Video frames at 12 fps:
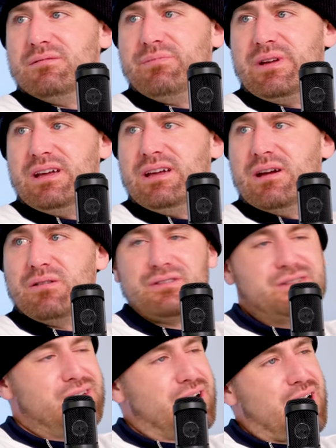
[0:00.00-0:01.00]
And B, I was
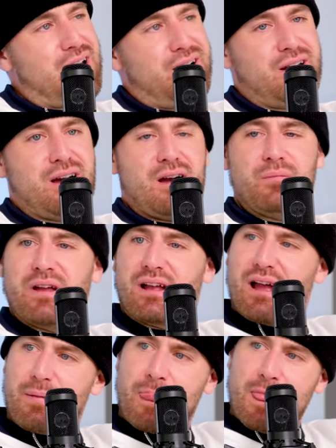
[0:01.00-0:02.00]
just like, I don't know. I'm
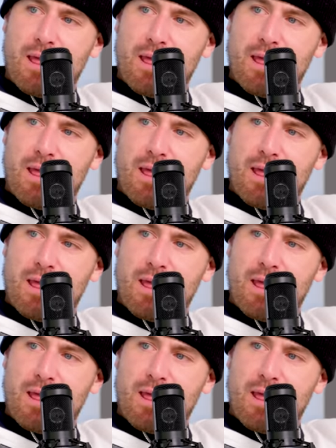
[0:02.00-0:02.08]
like,